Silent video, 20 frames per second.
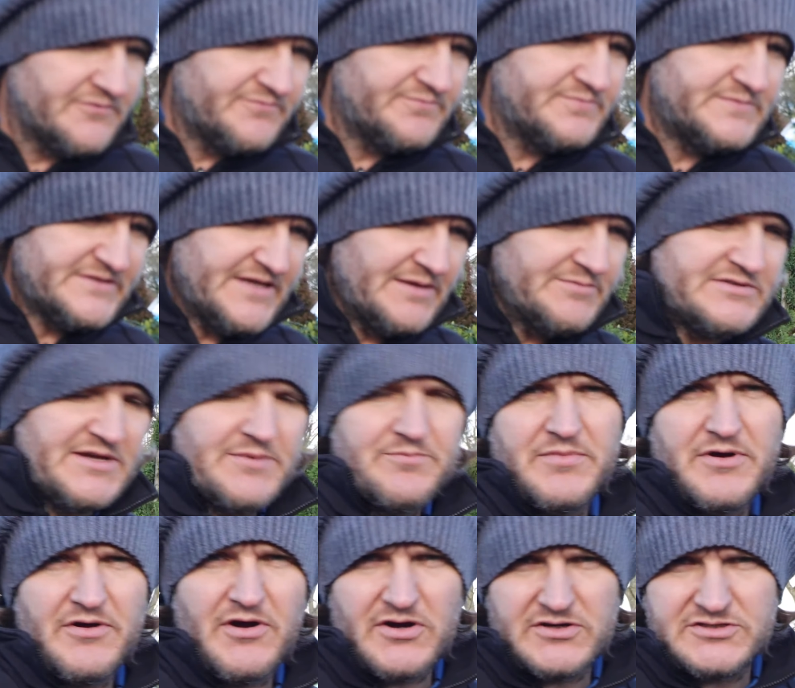of
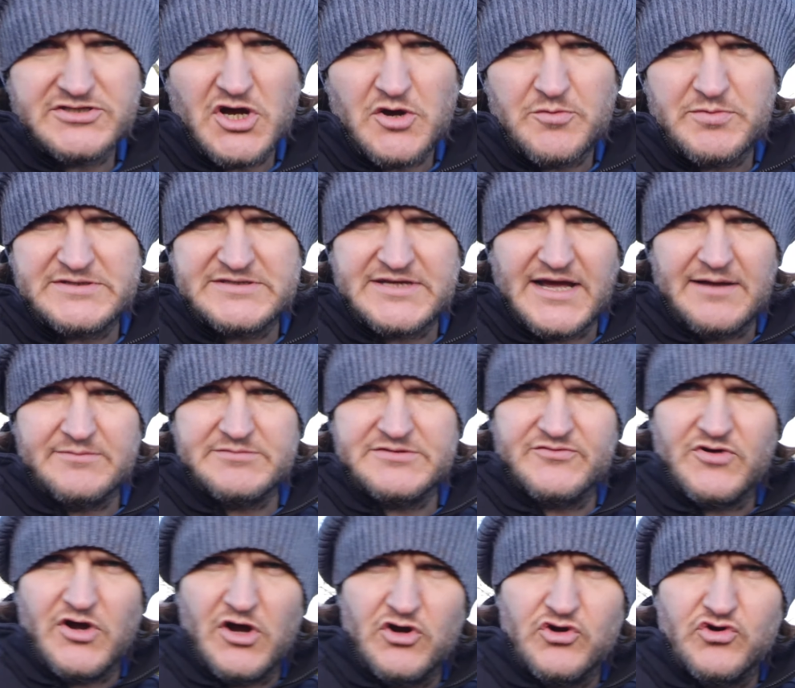September, October time, so
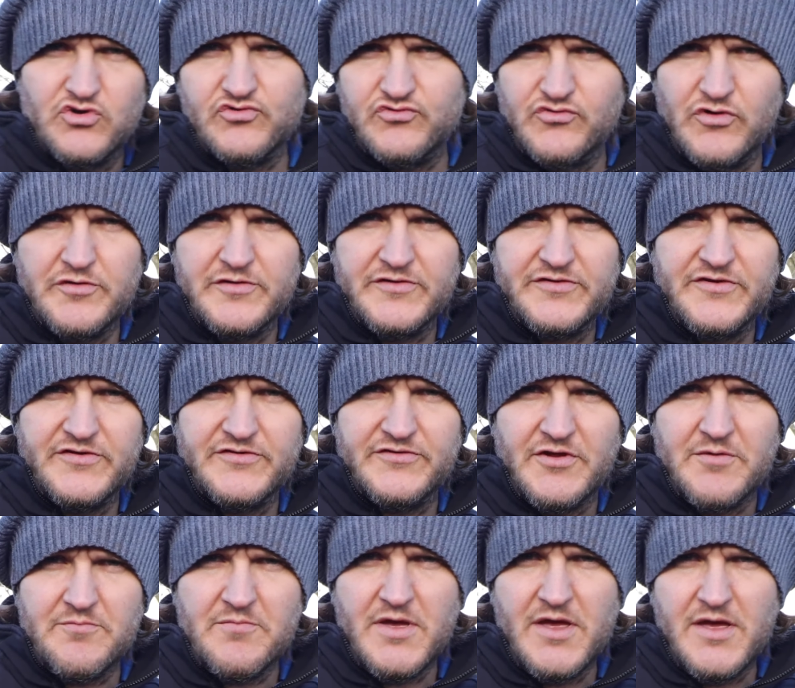they've got a good root
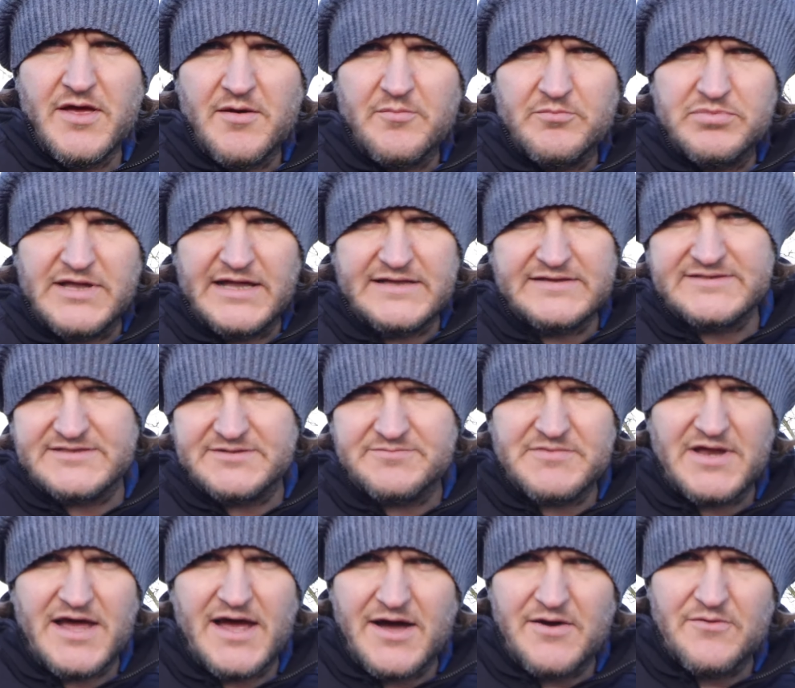system. Plant
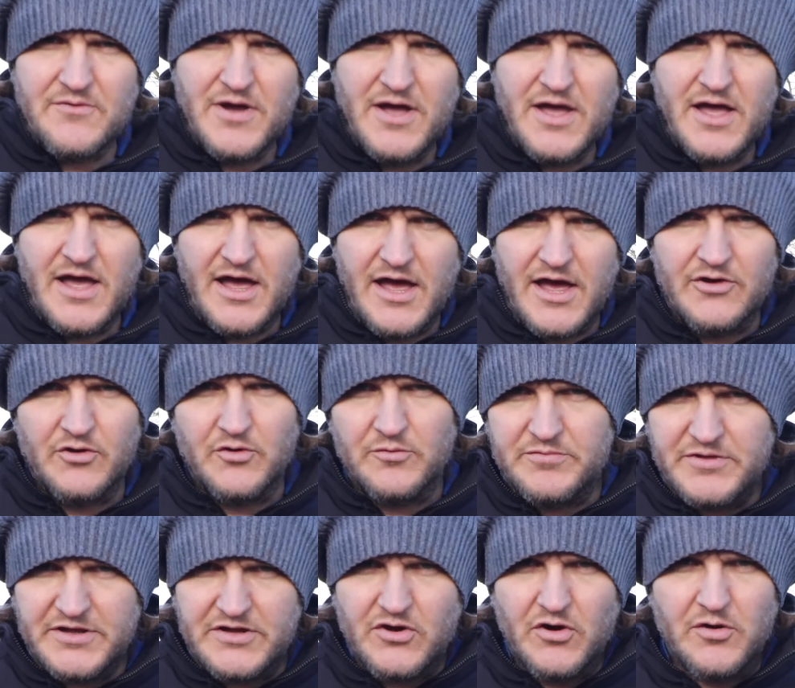them now and
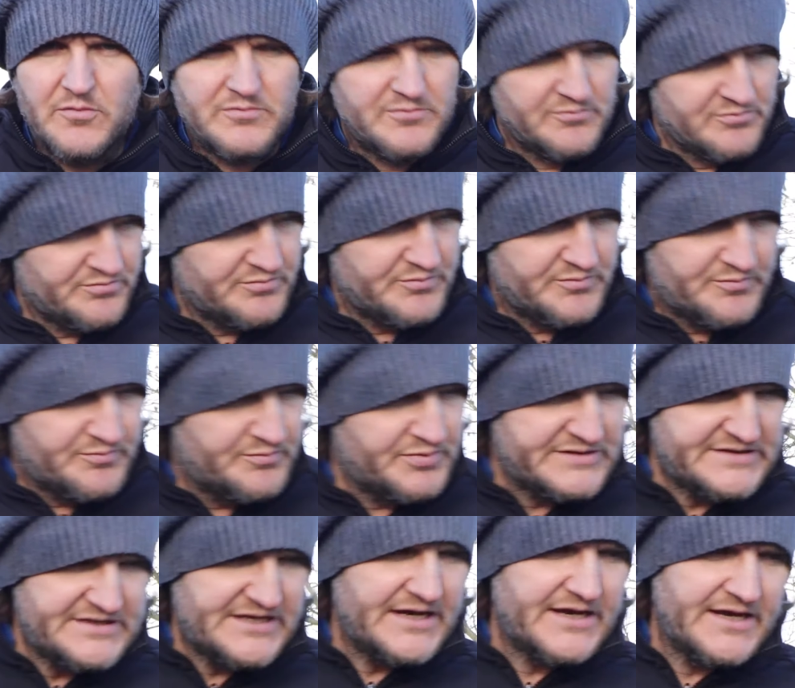up they come.
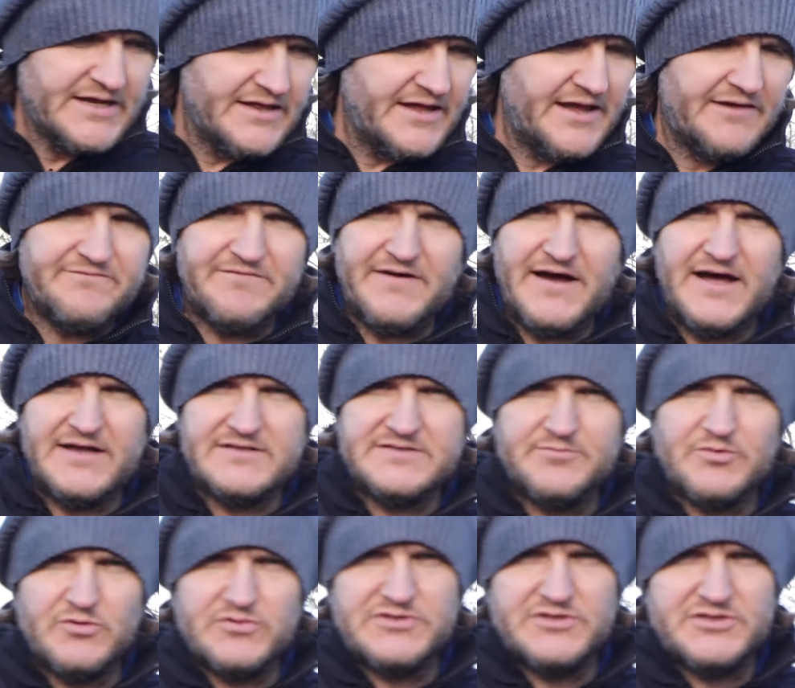Particularly
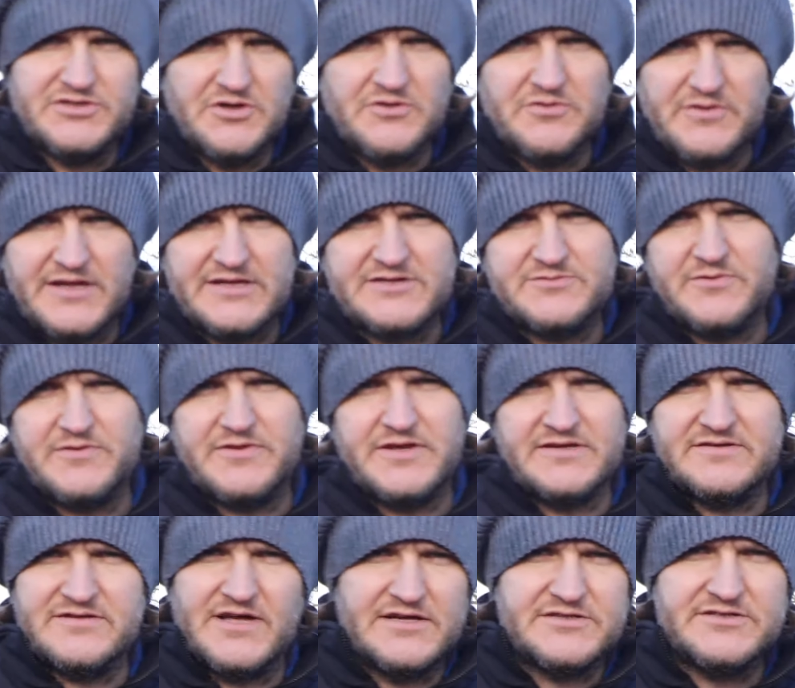advisable to do this with
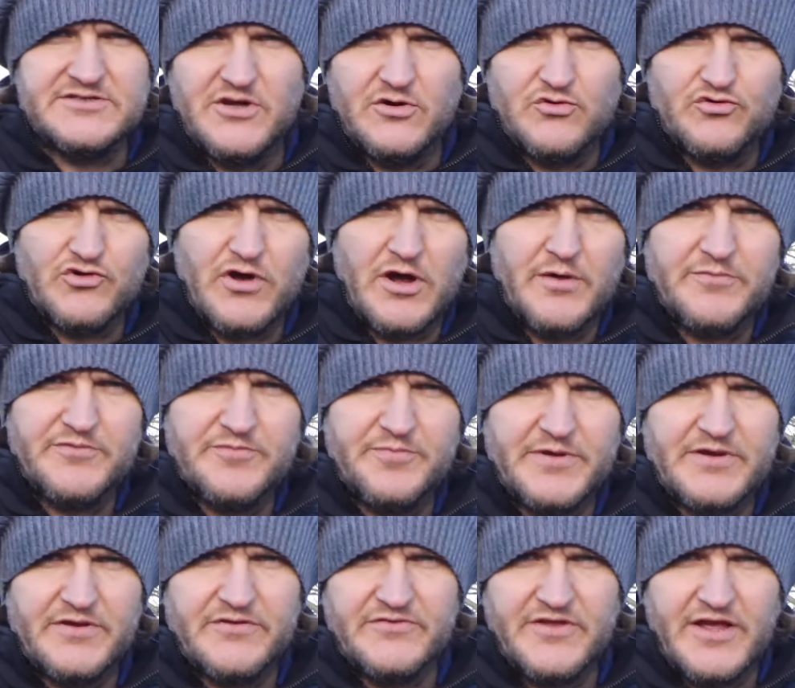things like snowdrops
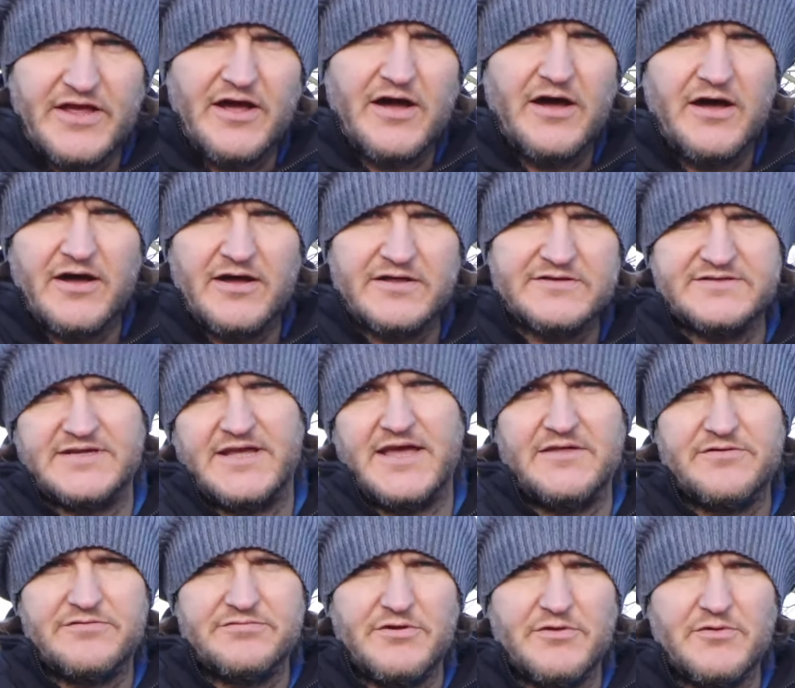because they are hard to
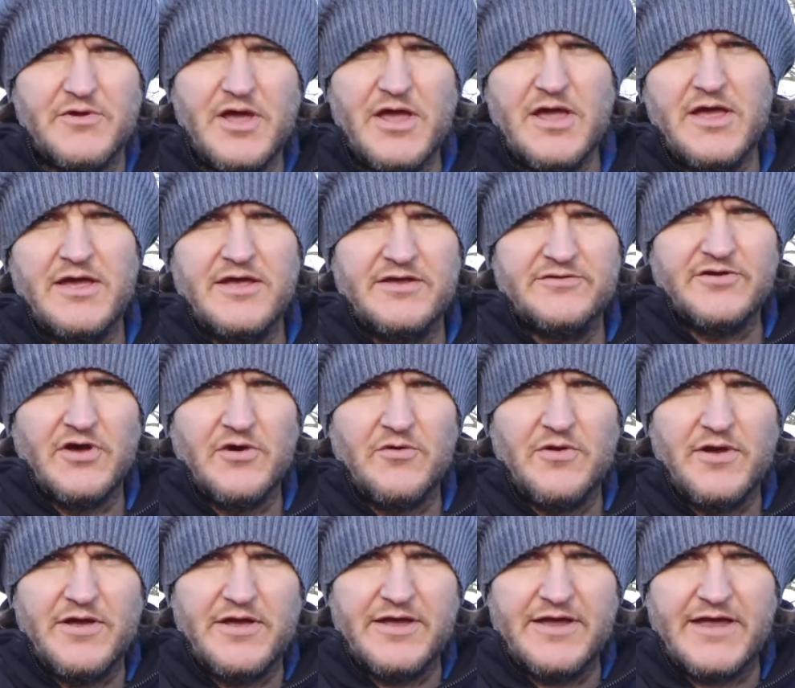get through.
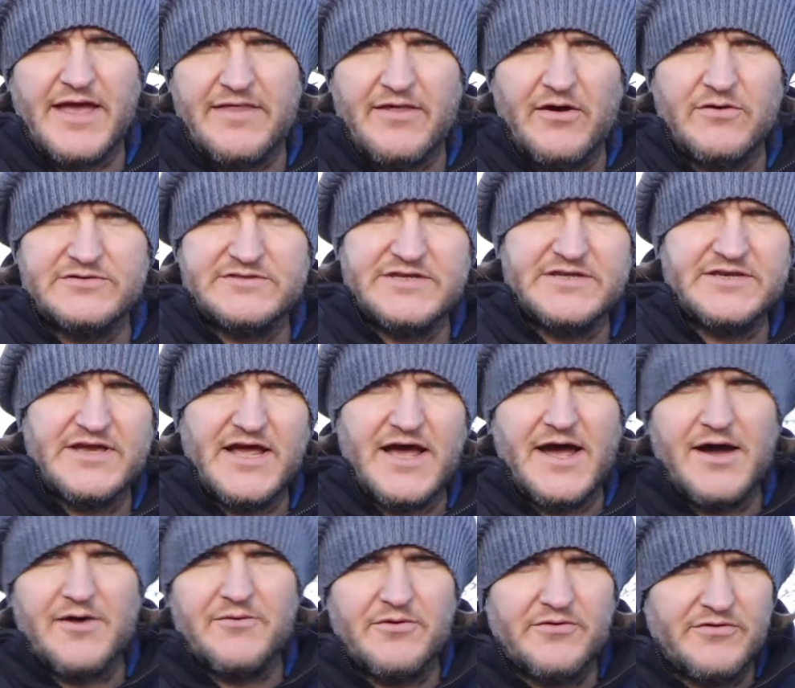So get those in
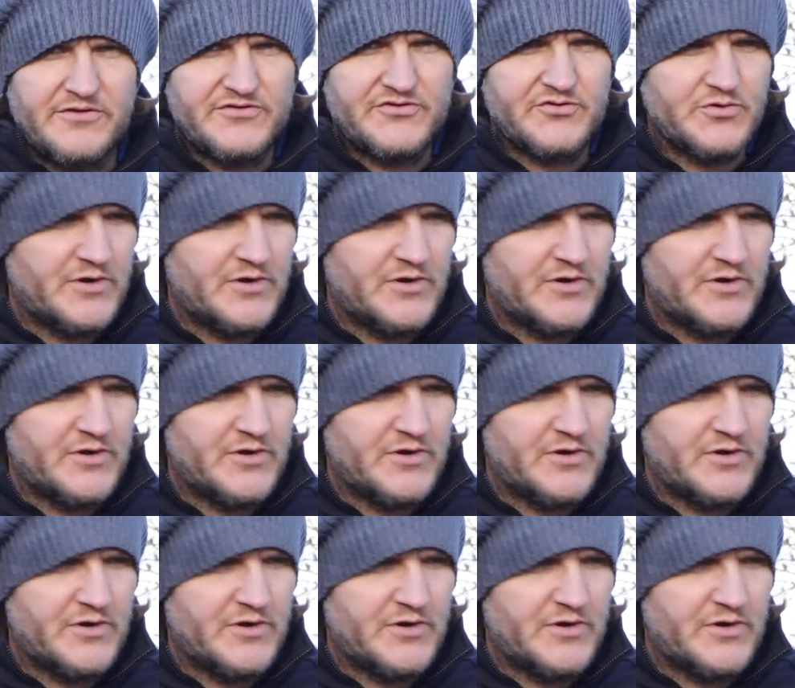now, there's